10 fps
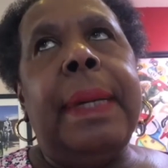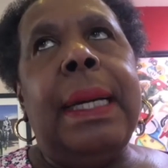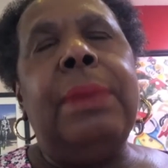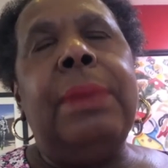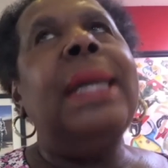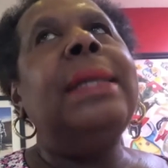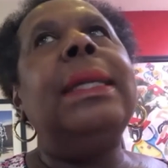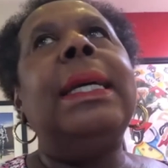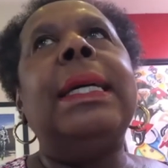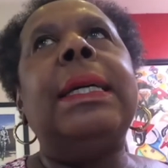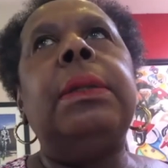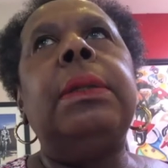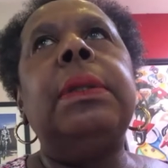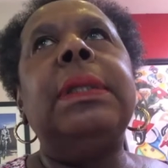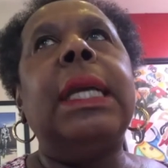right
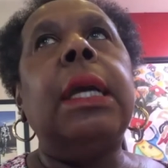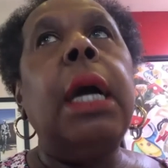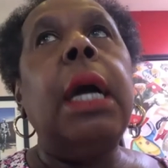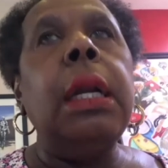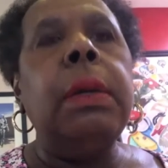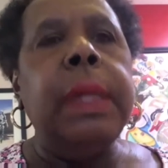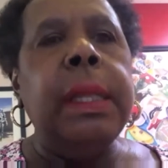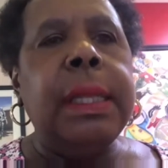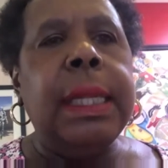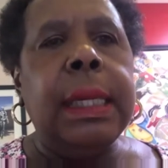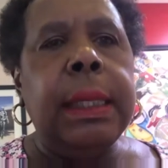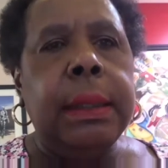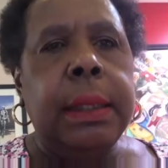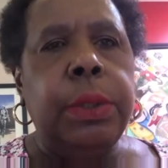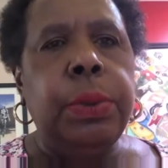now, the coloring thing,
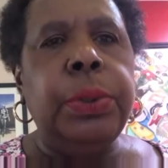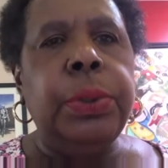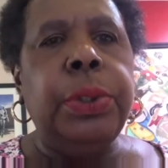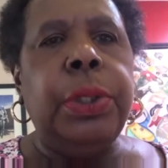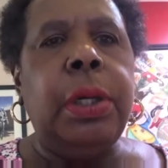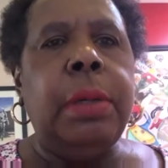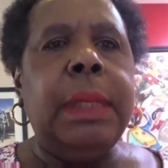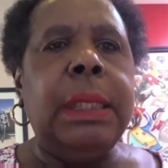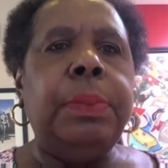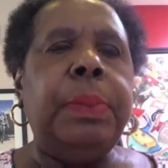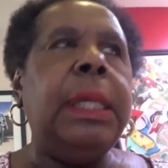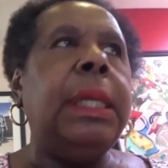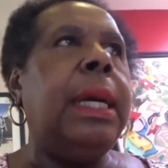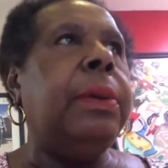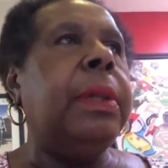the new term that's being
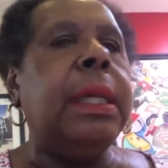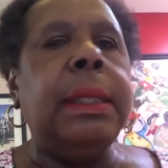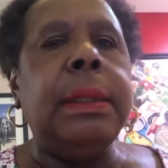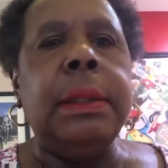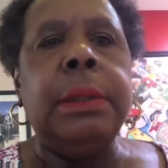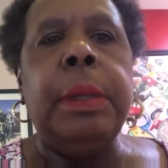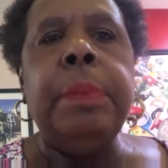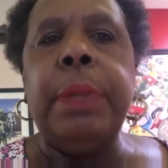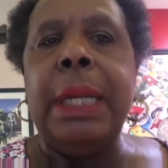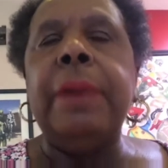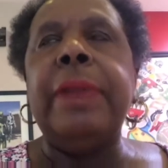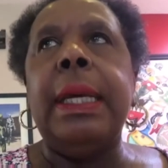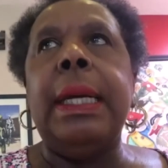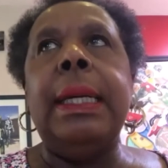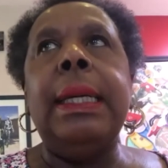out, that's being put out there,